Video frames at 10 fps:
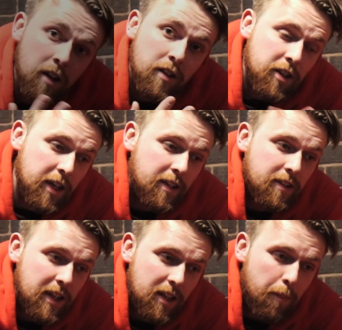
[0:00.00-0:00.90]
So you can
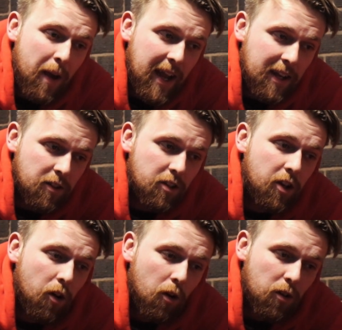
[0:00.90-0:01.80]
see the paint has
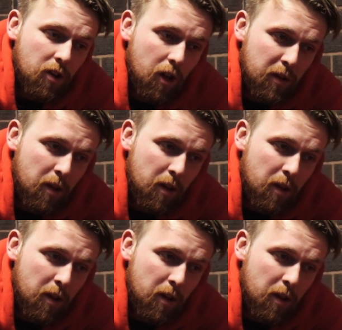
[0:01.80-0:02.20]
cured, and with the